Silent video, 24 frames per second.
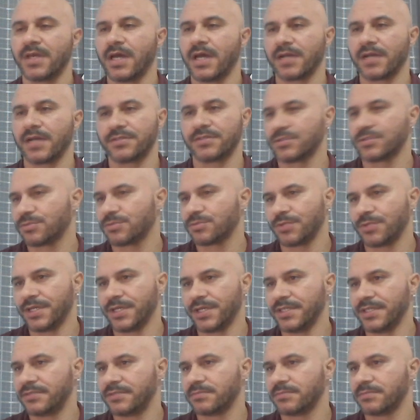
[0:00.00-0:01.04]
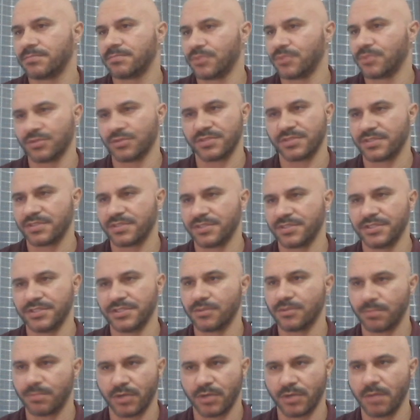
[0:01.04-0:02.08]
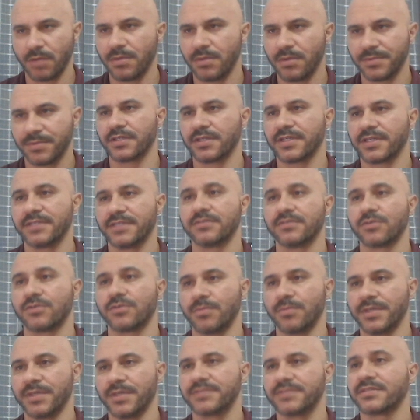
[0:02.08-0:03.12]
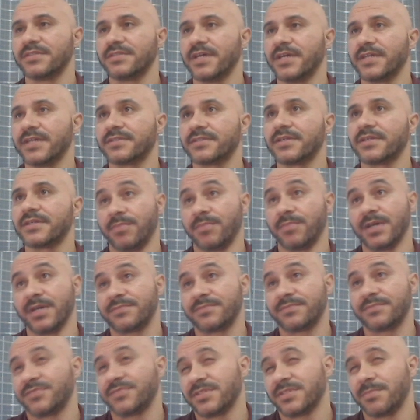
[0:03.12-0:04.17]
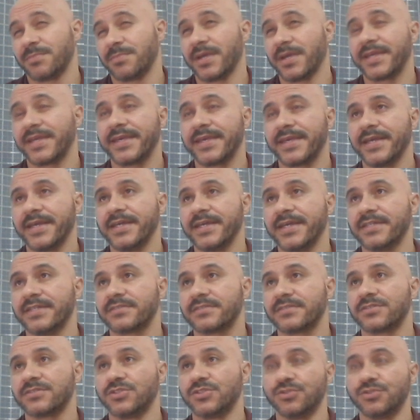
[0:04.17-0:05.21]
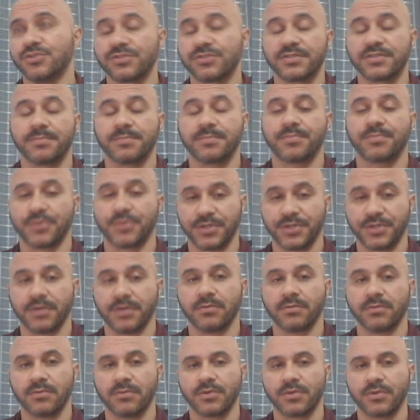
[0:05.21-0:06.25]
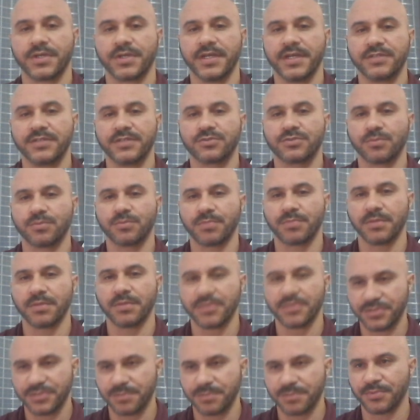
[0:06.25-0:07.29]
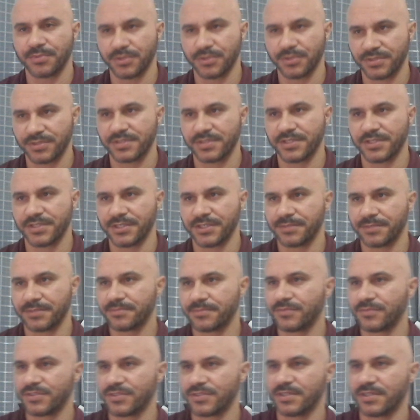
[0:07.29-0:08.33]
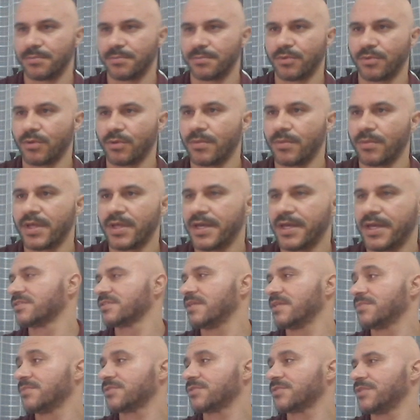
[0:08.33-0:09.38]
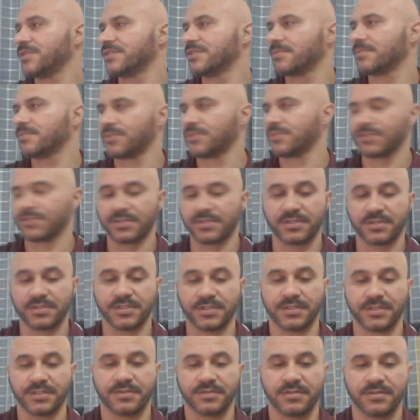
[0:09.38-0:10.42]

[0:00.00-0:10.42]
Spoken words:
I can create process here, no problem. I can document that. But for example, I can't use the portal, okay, to publish the process here. For example, let me create a process here.